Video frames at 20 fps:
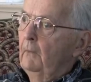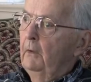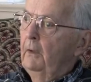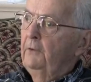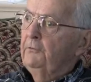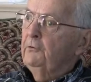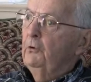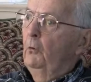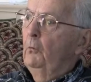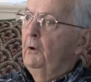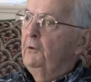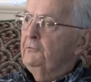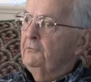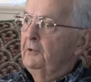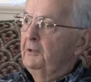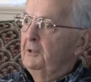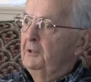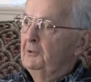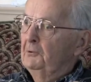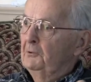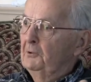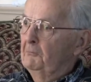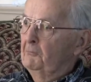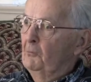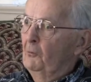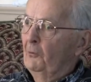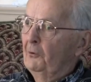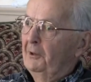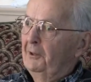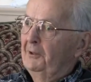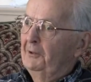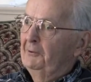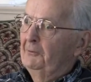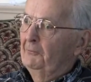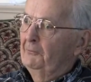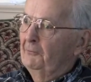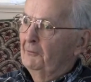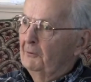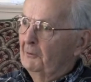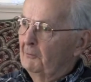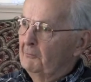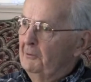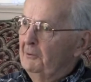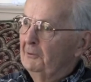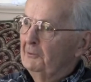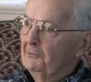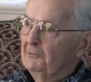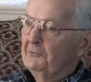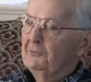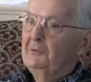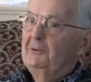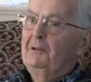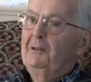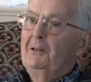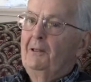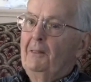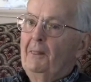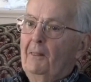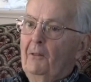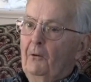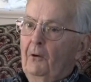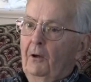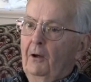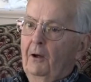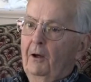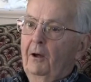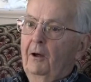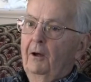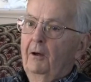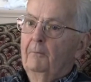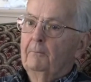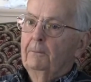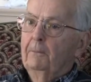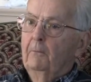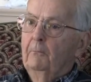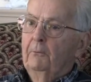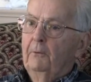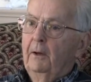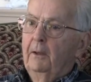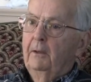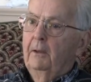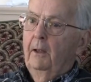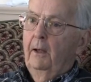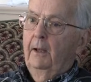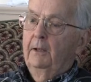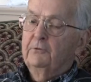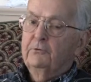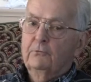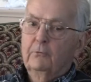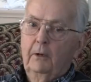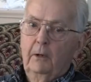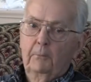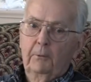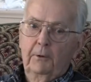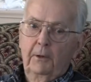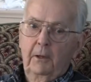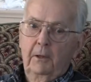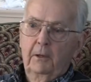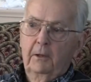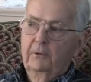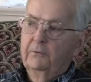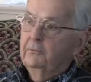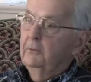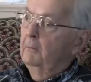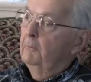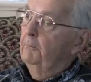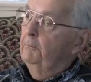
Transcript: SOS to eat on the morning for our meals, mm -hmm. uh, but and scrambled eggs.